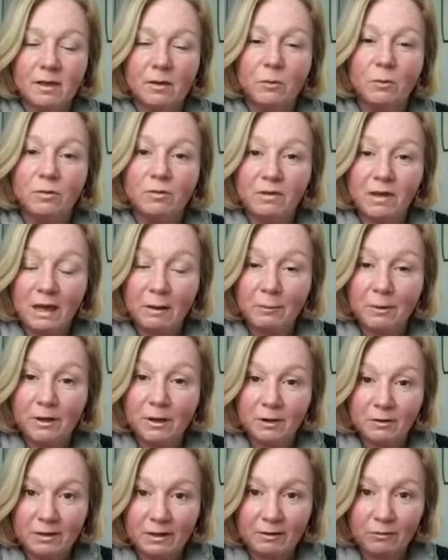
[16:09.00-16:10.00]
We'll see how we
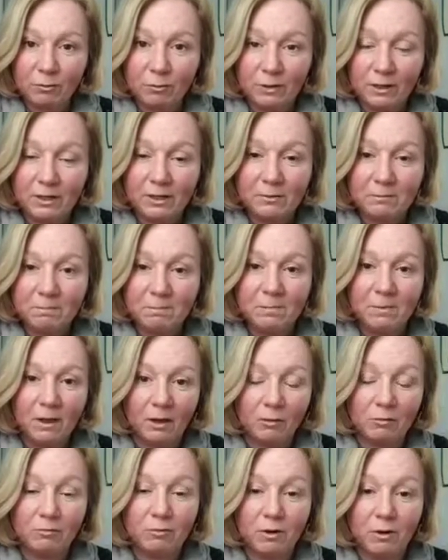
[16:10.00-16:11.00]
go next week
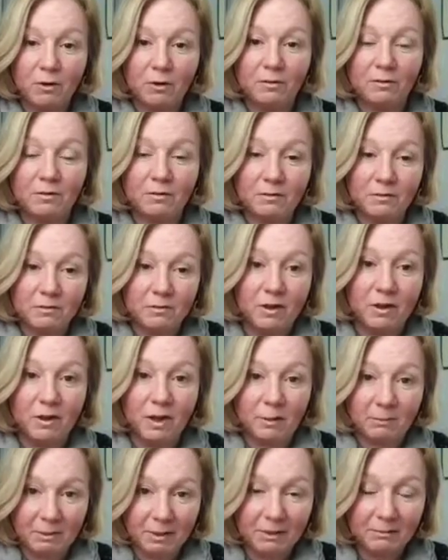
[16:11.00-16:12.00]
as far as
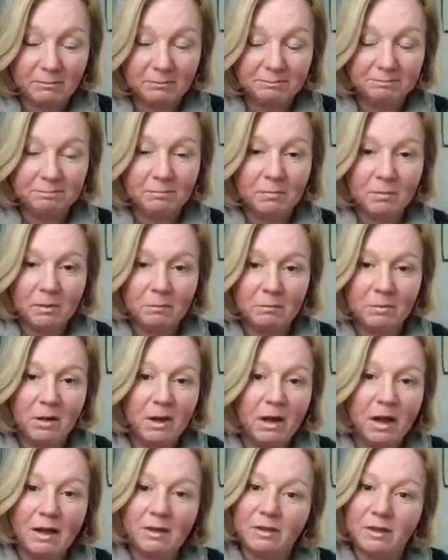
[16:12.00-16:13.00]
timing, but
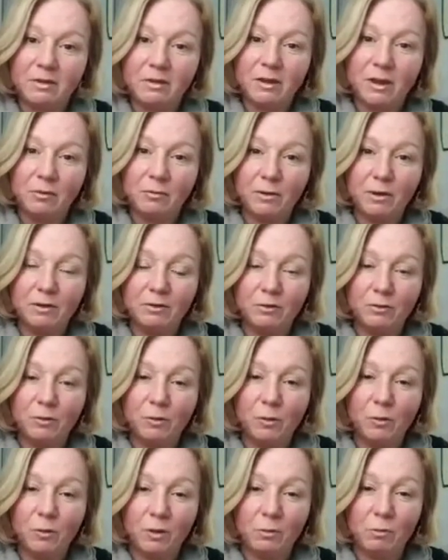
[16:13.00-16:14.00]
I don't know if we can do it
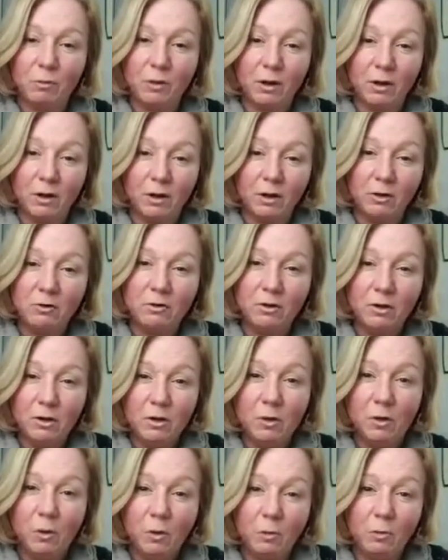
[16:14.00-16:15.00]
all in one go,
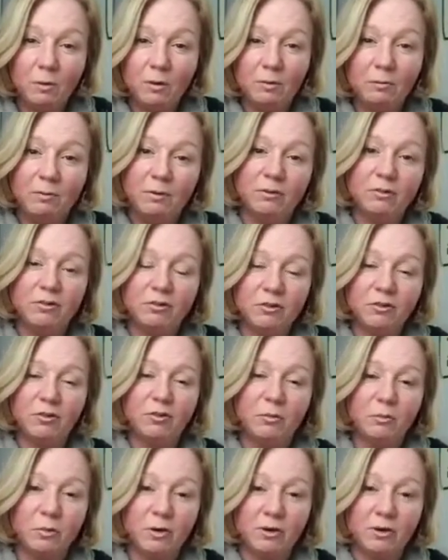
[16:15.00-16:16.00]
or we should
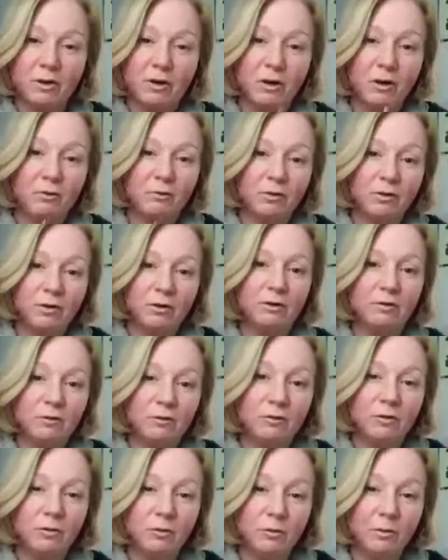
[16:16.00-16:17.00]
spread it over
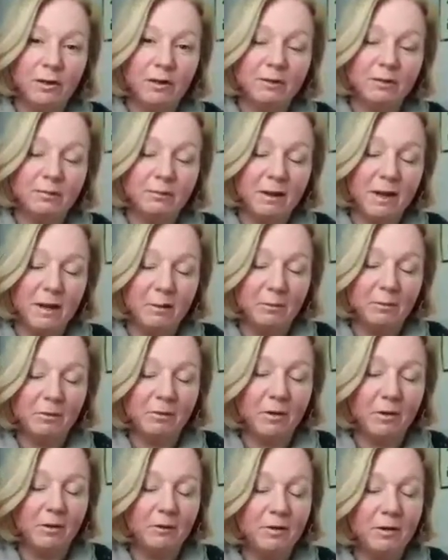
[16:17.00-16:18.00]
2 weeks, Pam.
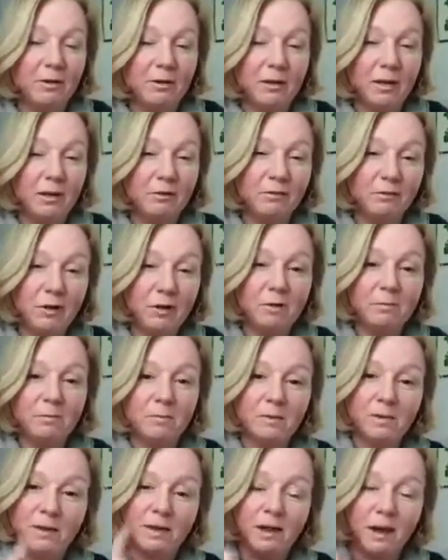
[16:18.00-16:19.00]
So if not,
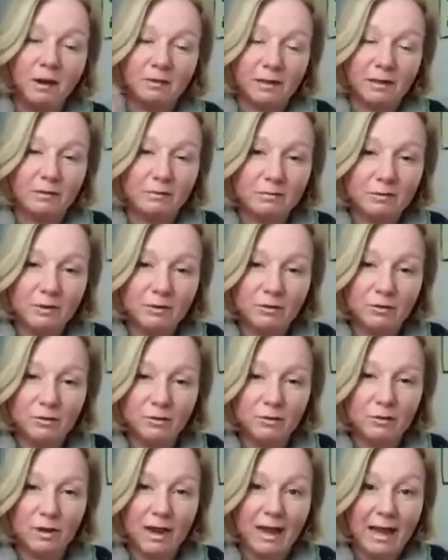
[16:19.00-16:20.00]
I'll definitely do
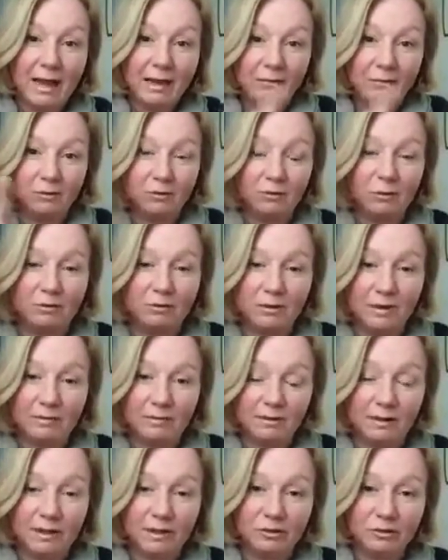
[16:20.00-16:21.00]
the how to do a
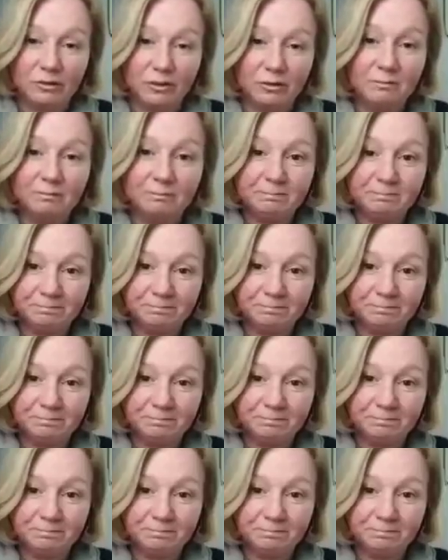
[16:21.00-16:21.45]
tessellation,